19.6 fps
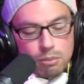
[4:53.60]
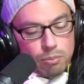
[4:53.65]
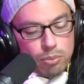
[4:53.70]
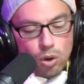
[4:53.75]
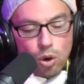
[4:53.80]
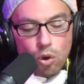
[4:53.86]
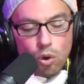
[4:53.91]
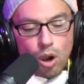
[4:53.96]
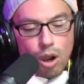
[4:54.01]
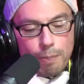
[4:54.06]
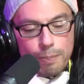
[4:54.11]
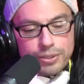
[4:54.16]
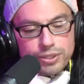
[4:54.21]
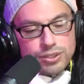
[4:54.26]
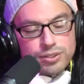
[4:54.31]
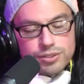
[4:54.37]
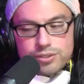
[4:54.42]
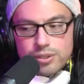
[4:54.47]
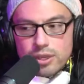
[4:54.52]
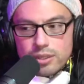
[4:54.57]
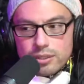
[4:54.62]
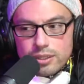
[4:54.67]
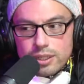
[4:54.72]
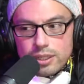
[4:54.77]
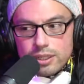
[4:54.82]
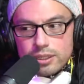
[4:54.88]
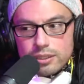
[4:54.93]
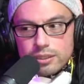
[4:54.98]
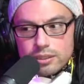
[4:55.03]
Bro, up until
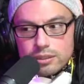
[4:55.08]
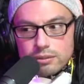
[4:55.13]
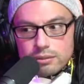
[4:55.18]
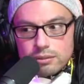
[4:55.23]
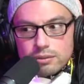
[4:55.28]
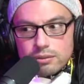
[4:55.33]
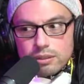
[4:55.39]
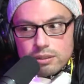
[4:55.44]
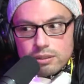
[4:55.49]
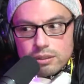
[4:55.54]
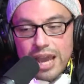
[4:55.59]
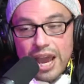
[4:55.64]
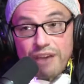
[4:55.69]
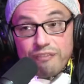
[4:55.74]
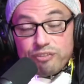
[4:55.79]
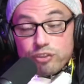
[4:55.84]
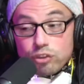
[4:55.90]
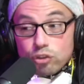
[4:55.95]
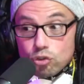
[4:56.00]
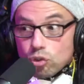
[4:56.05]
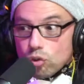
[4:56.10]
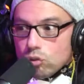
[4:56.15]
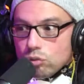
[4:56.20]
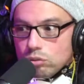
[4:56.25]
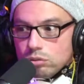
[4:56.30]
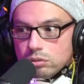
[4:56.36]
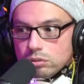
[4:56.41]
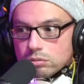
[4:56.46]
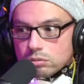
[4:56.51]
Sunday
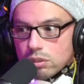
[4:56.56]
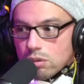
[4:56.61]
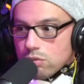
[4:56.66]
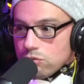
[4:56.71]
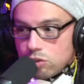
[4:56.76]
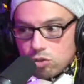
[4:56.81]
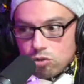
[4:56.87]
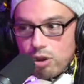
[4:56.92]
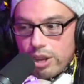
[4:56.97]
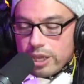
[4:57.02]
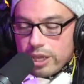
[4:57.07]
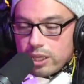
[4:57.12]
afternoon, straight.